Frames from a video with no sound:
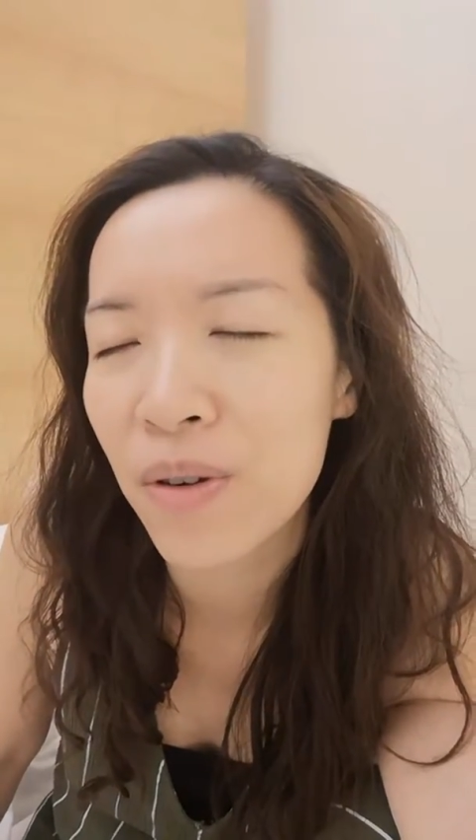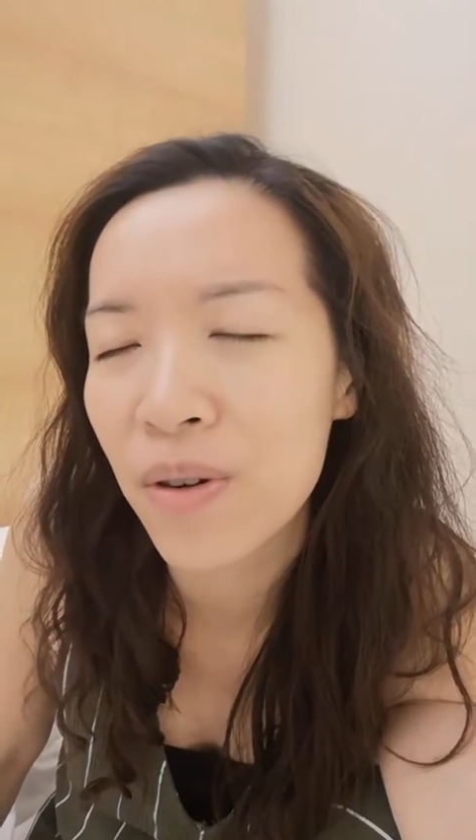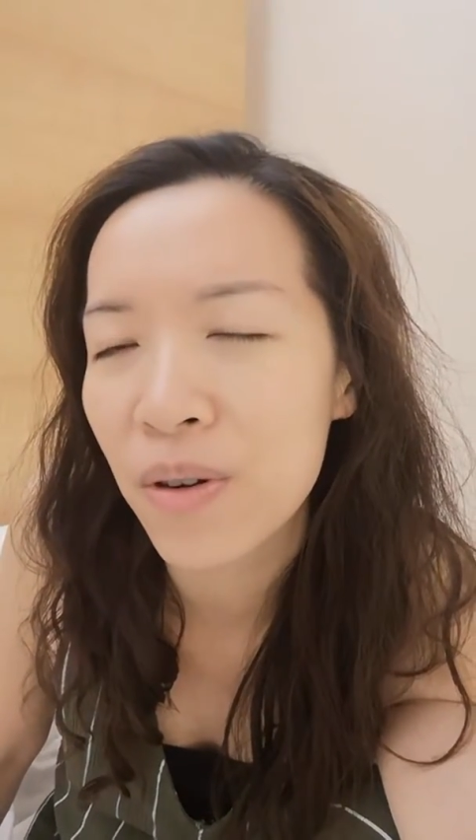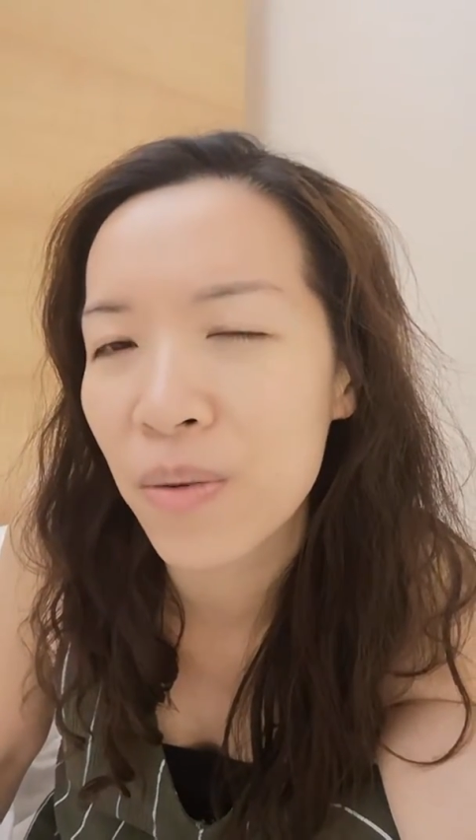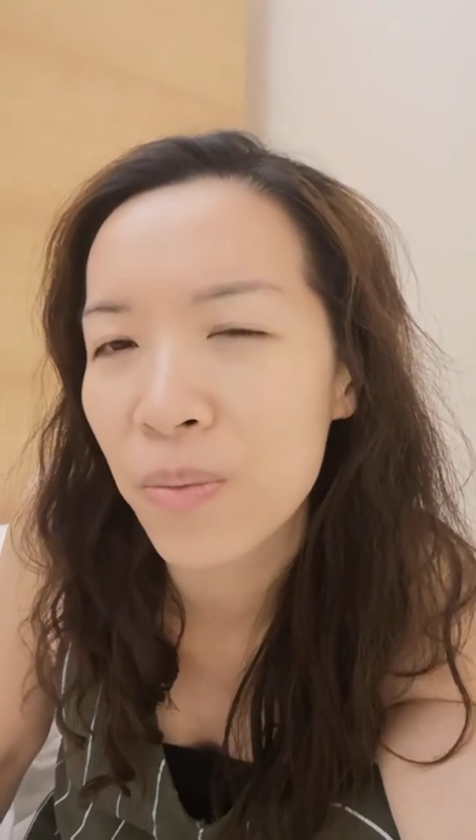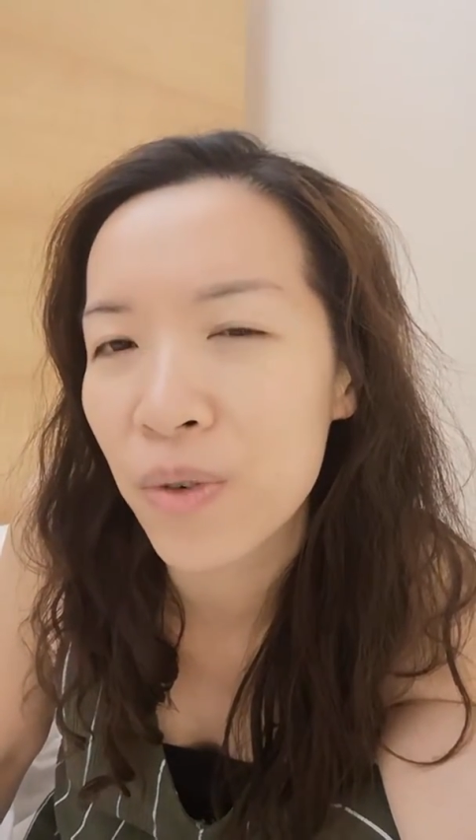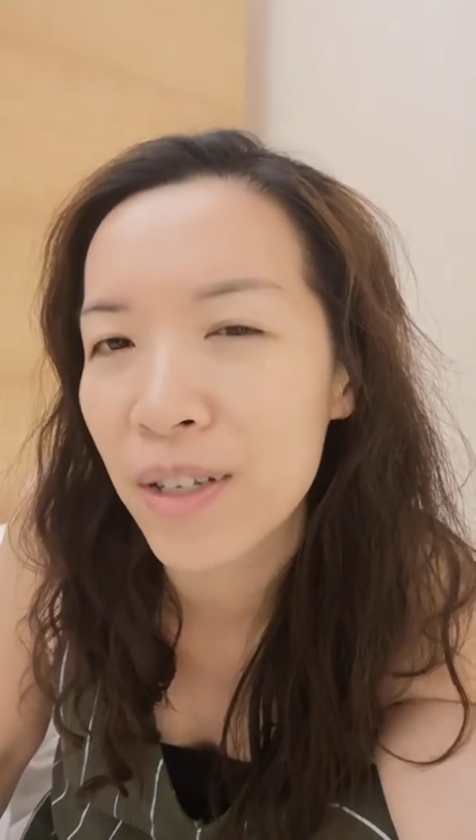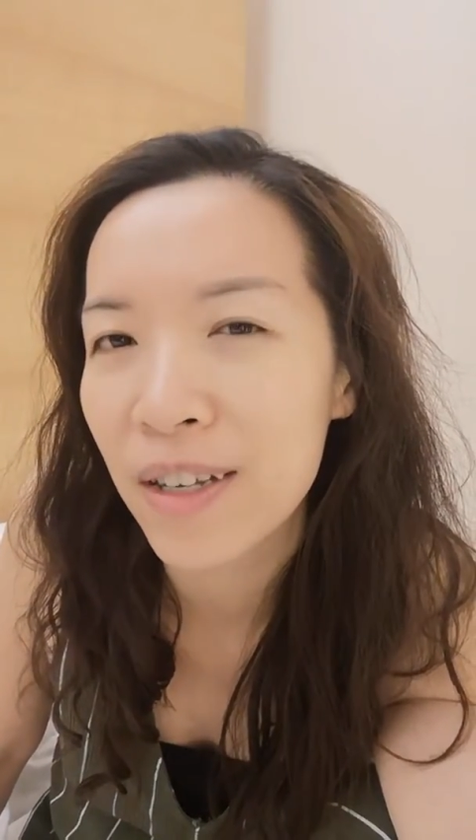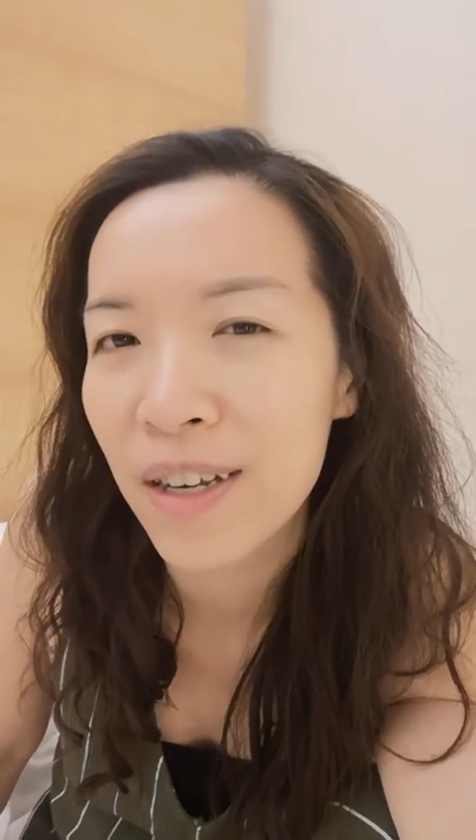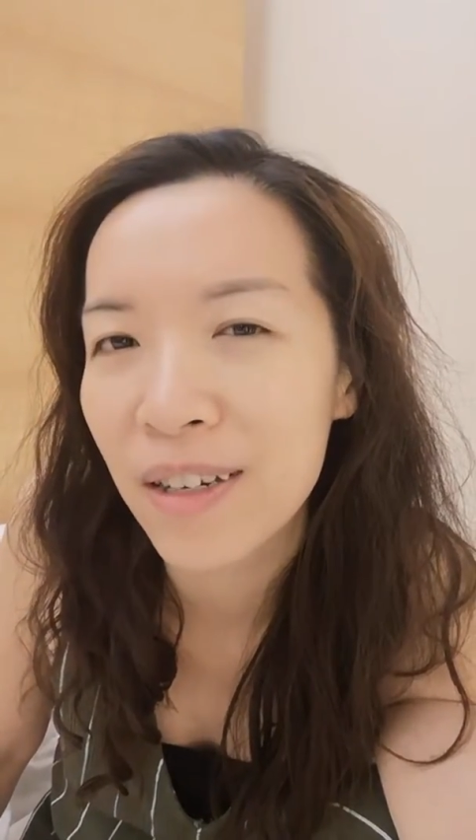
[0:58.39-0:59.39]
you're
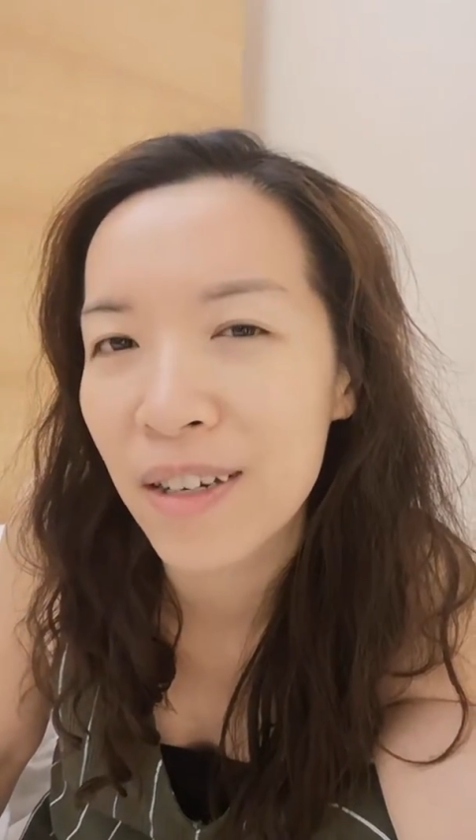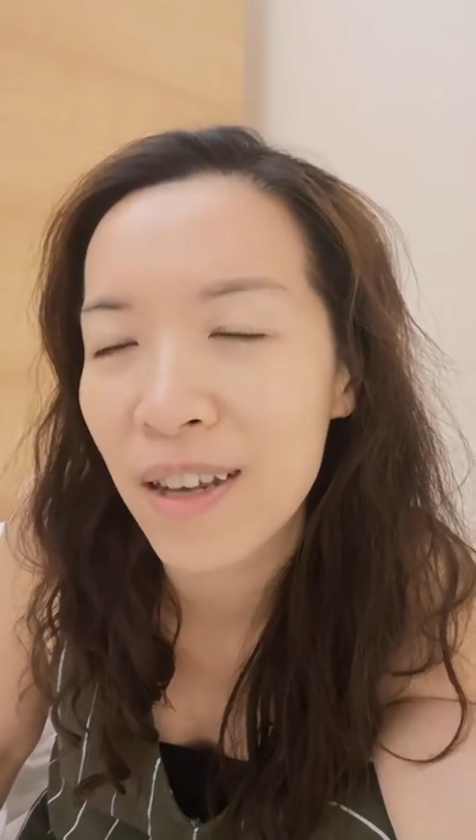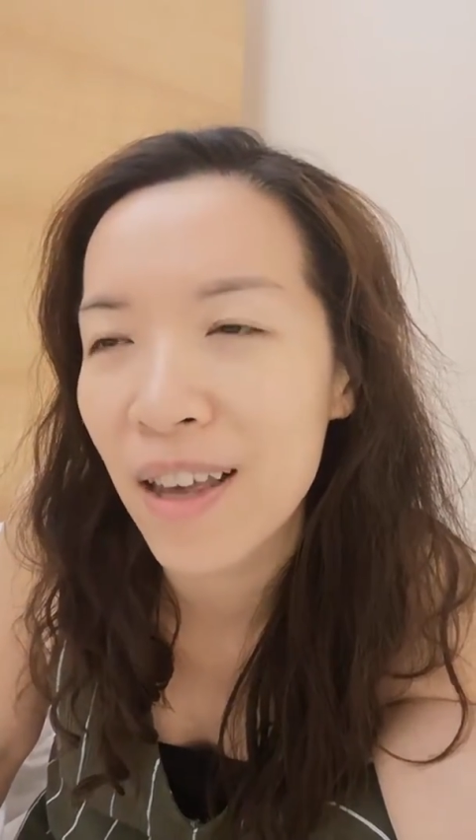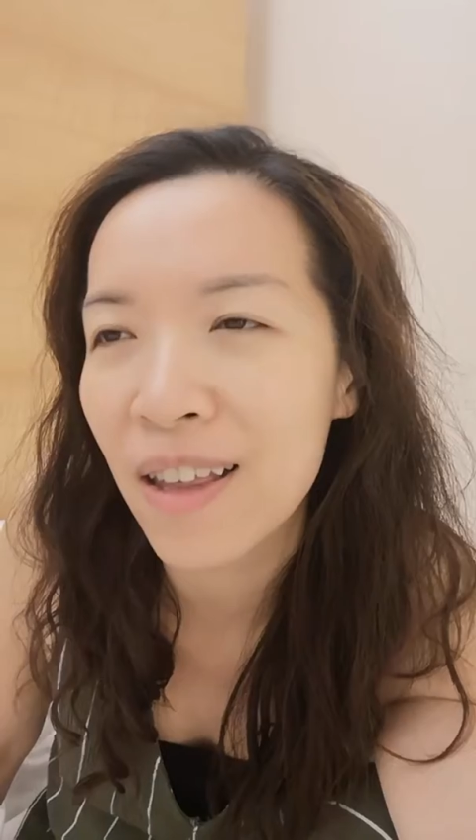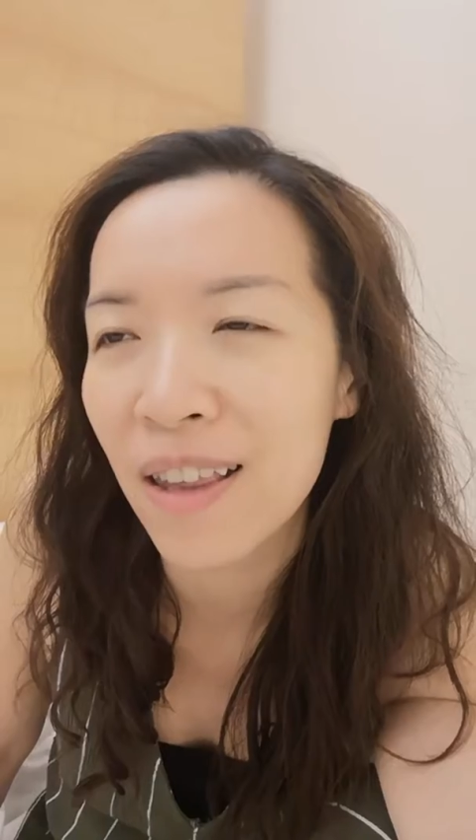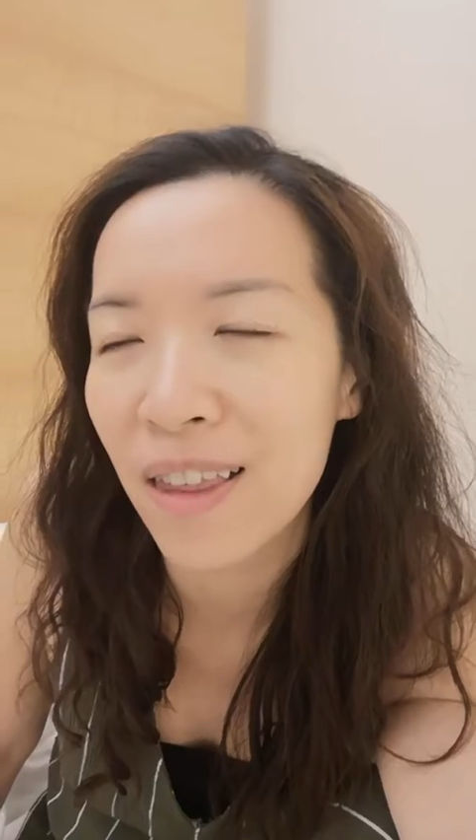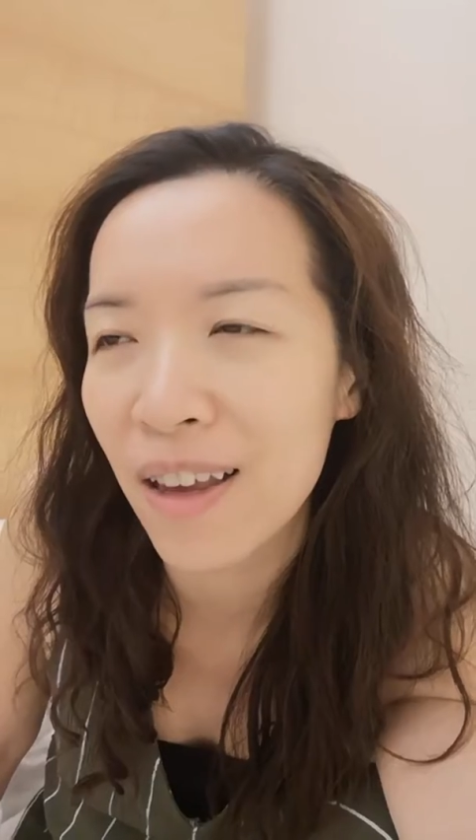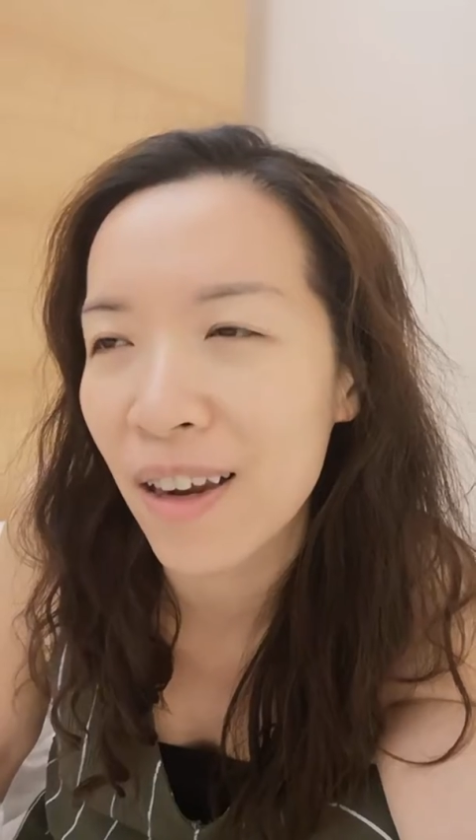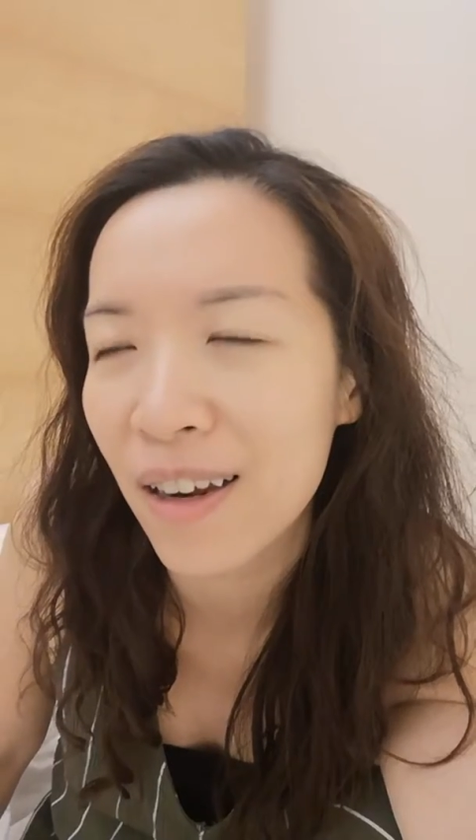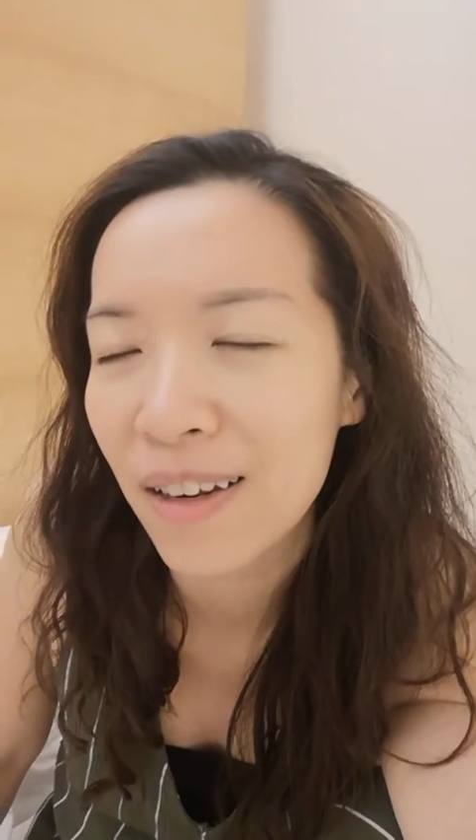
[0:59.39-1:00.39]
pretending
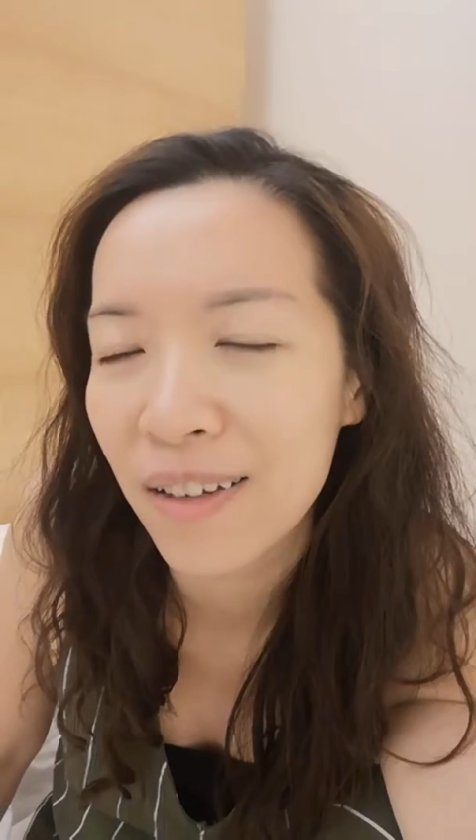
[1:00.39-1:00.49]
anything.